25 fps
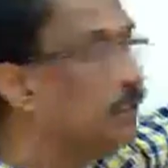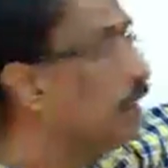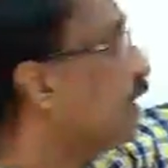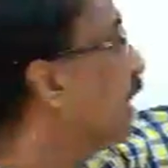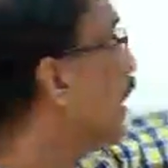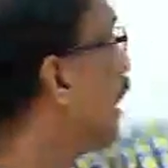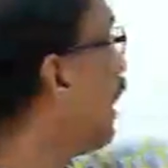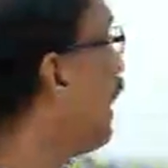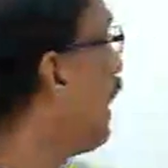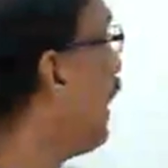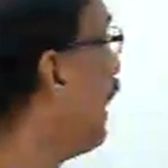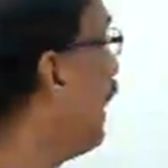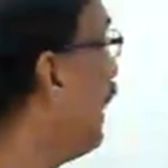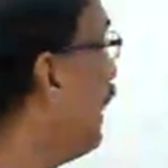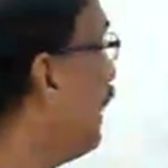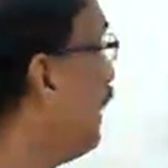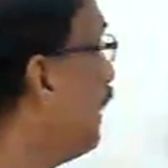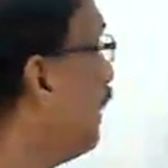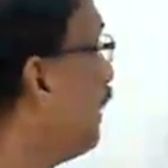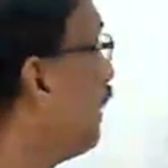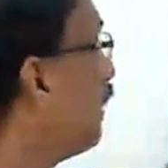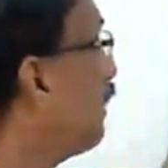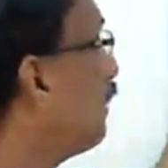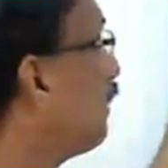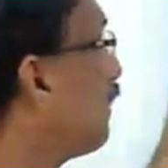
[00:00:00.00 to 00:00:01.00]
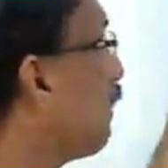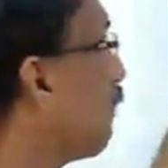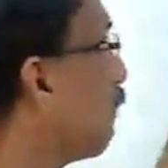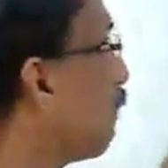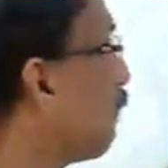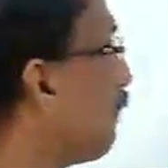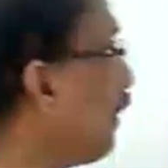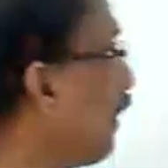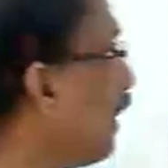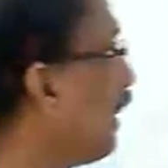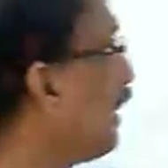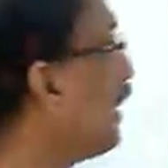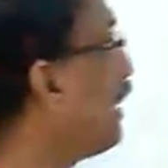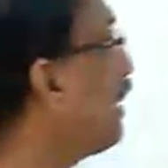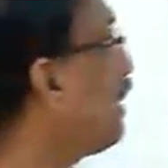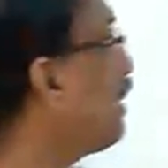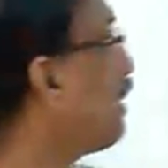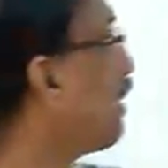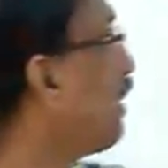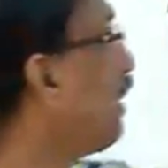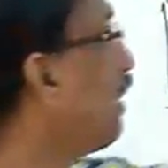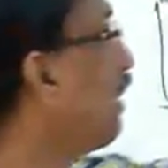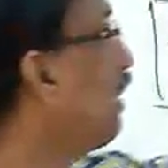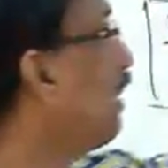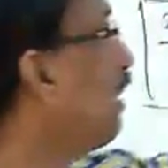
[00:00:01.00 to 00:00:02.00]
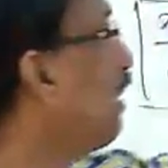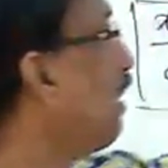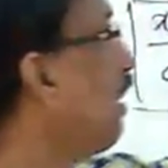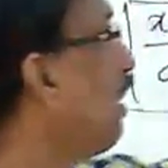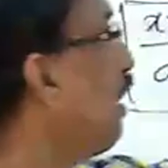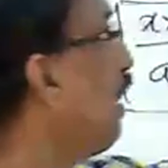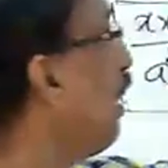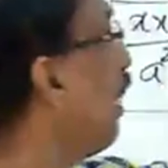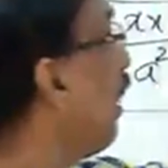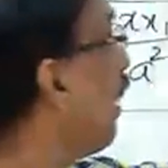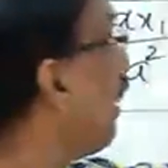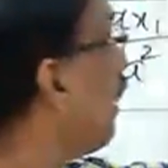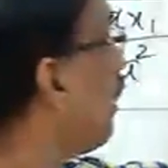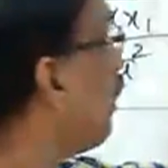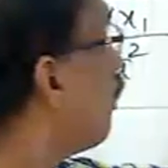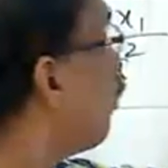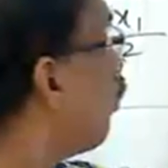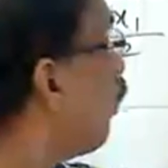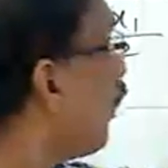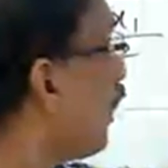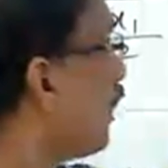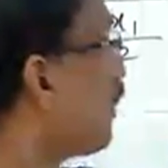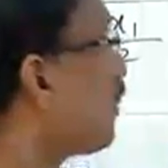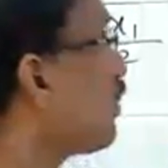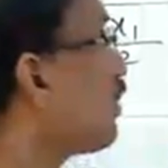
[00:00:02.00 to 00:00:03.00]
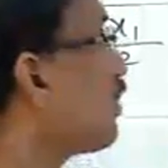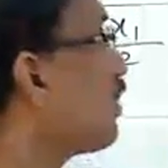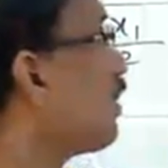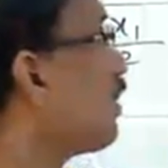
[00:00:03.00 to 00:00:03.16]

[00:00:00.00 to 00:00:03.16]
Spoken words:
and the point on which